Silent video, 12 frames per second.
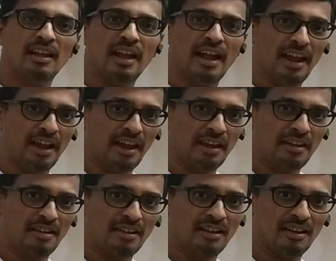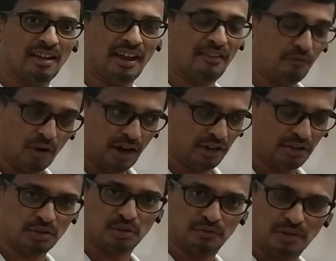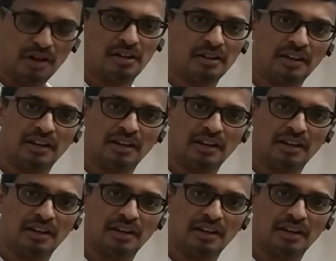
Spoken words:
and why so far.